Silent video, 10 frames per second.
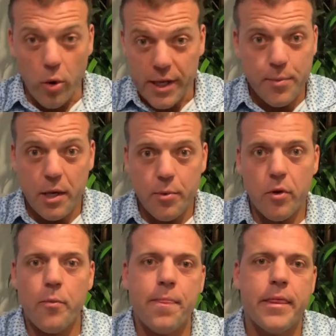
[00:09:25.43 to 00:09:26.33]

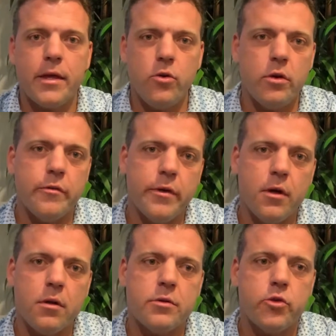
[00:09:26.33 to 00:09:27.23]
people that you can
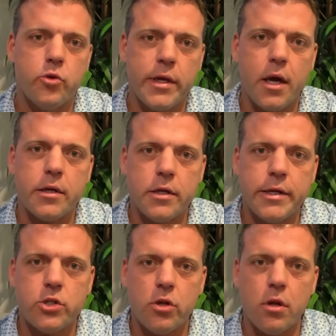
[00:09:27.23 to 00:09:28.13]
feel truly
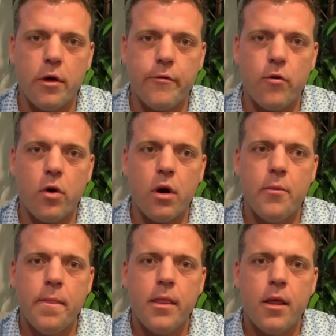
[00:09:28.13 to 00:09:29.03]
unconditional love for.
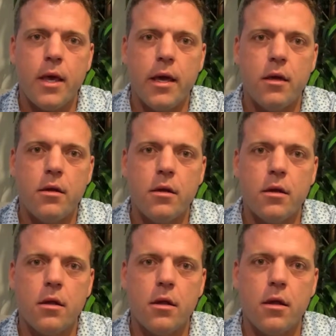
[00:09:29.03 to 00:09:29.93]
And
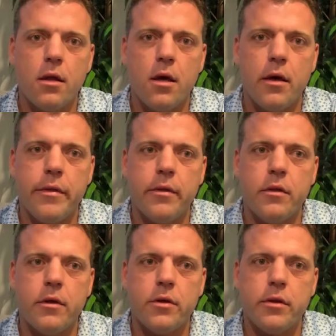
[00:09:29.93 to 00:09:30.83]

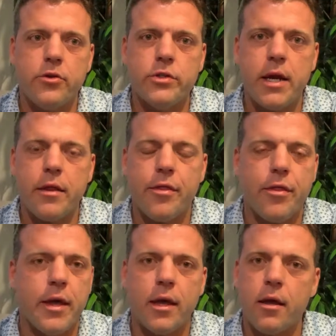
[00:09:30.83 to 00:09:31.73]
there's
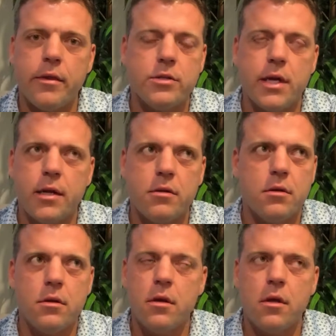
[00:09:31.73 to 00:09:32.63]
not a
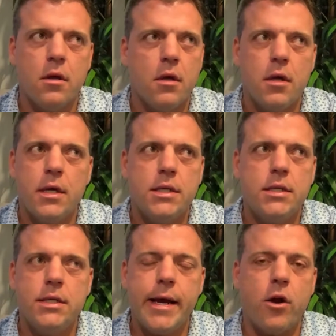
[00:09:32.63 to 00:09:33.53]

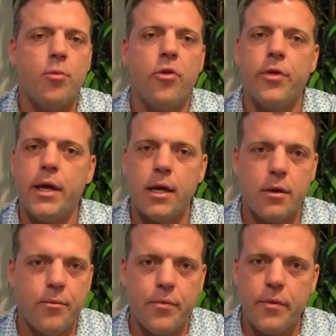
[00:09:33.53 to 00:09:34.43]
terrible thing
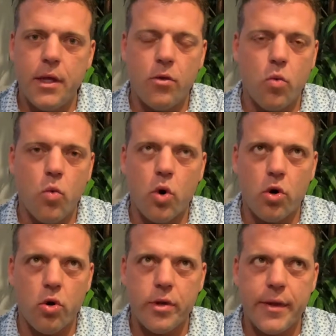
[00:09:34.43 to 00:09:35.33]
in the
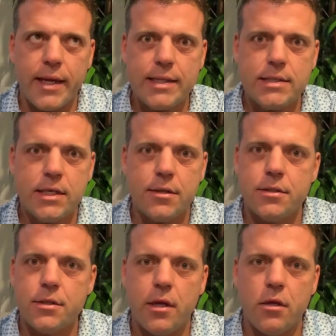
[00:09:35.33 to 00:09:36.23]
world that
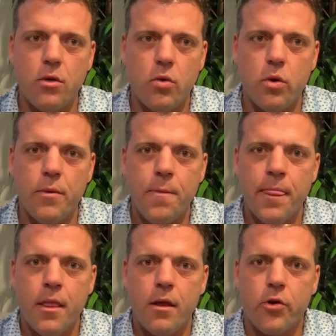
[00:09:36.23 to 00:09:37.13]
exists that you
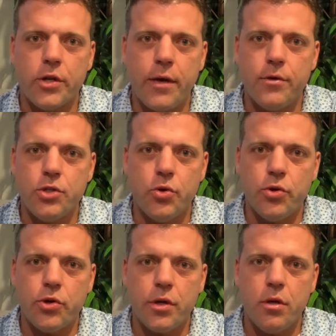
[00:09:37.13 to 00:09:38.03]
or Kevin
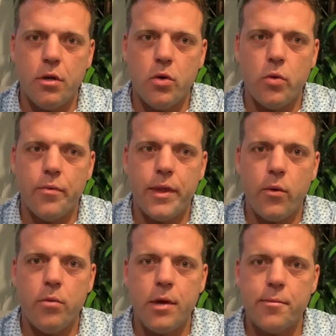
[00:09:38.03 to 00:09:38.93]
Jr. could do that
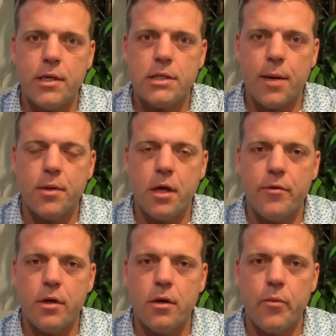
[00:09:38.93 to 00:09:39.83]
would make me stop
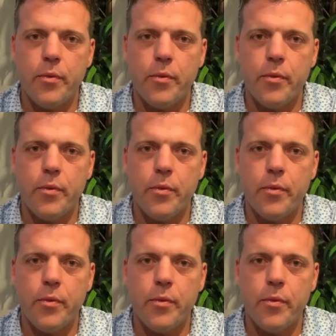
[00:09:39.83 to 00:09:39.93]
loving you.